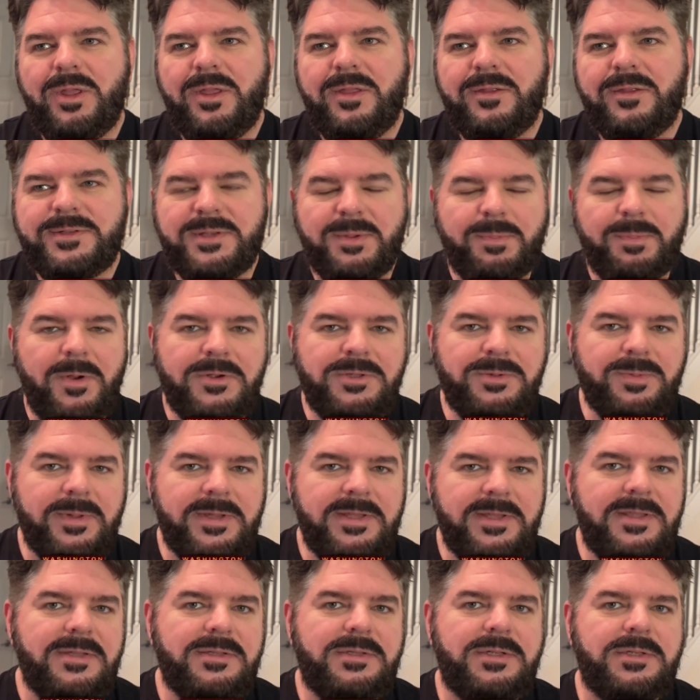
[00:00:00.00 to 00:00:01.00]

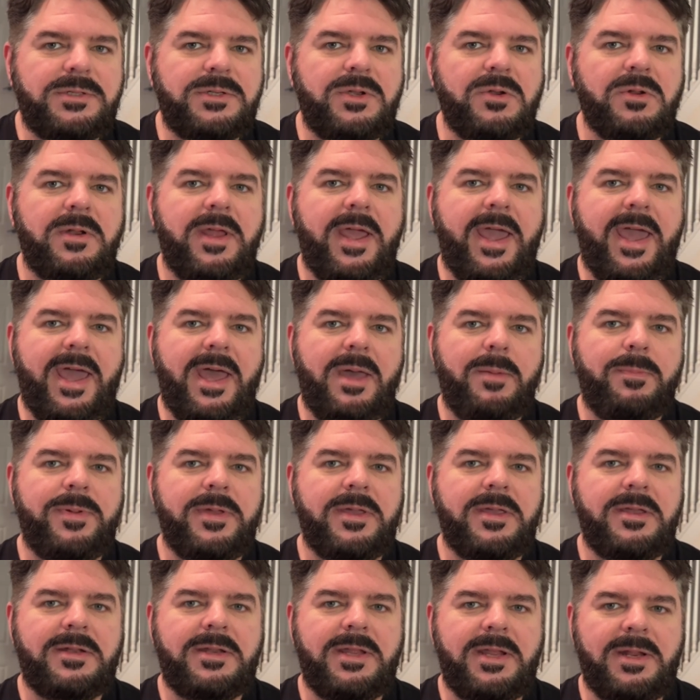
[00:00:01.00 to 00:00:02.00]
supposedly this is going to
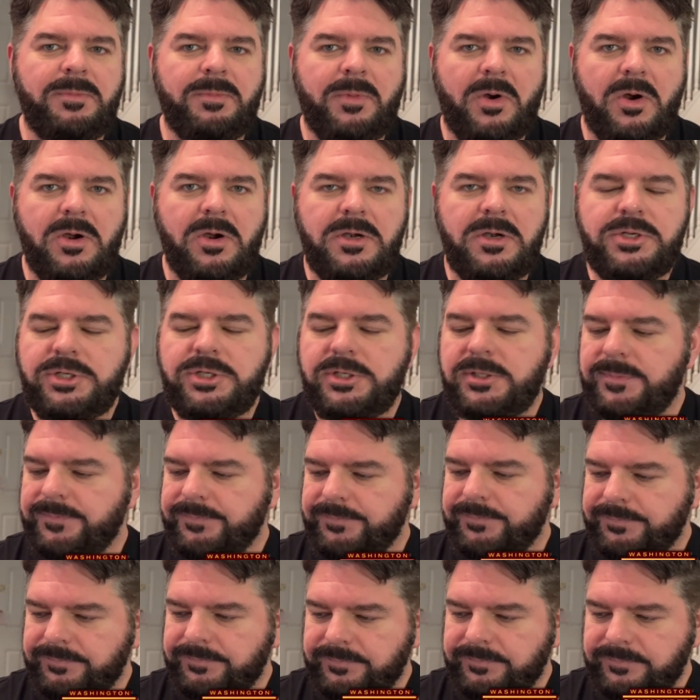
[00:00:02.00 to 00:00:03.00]
happen in March.
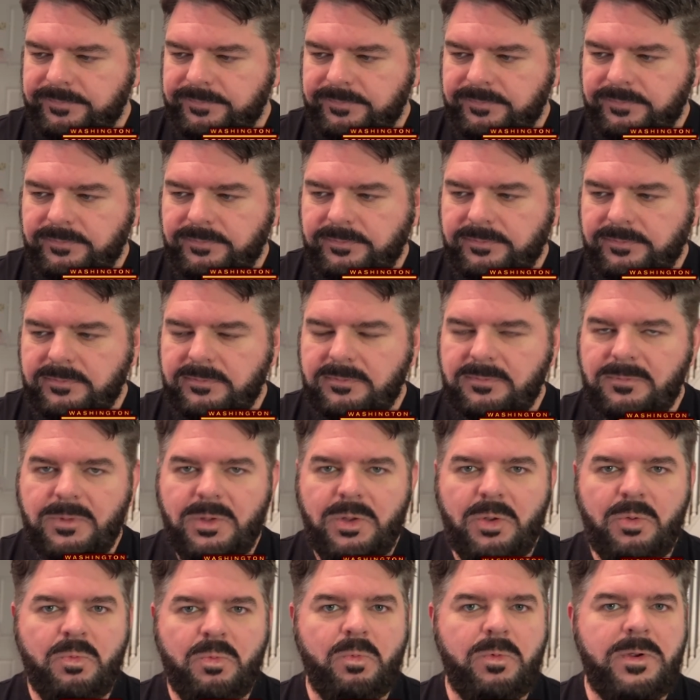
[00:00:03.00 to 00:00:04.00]

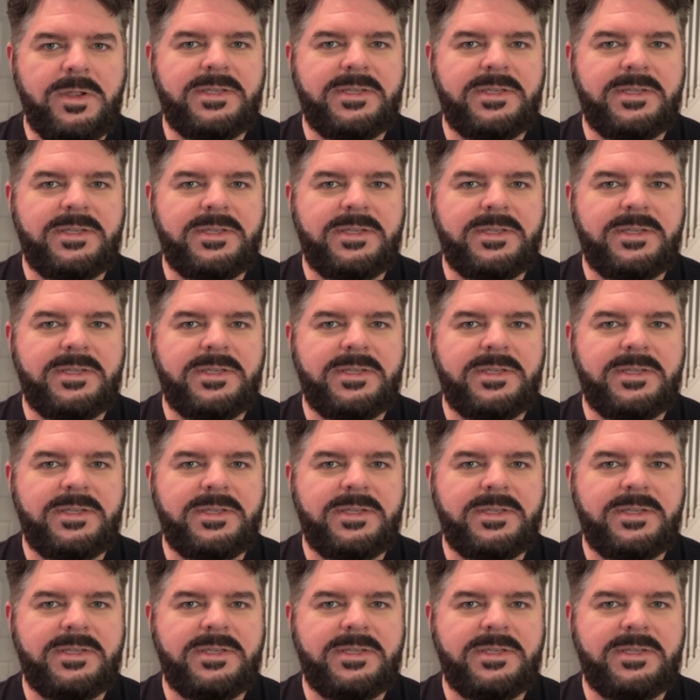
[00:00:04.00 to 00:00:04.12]
We